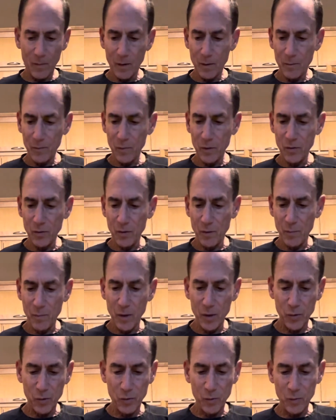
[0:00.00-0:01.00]
Put some
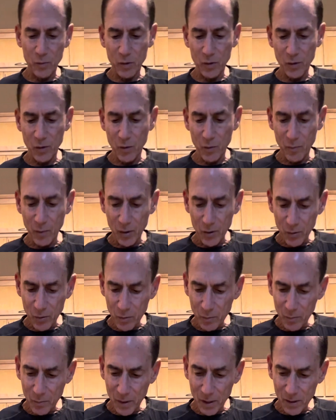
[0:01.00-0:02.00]
mushrooms on your
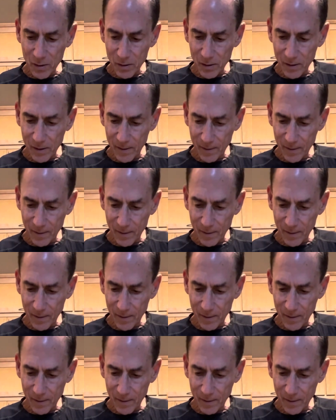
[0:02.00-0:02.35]
mushroom pizza.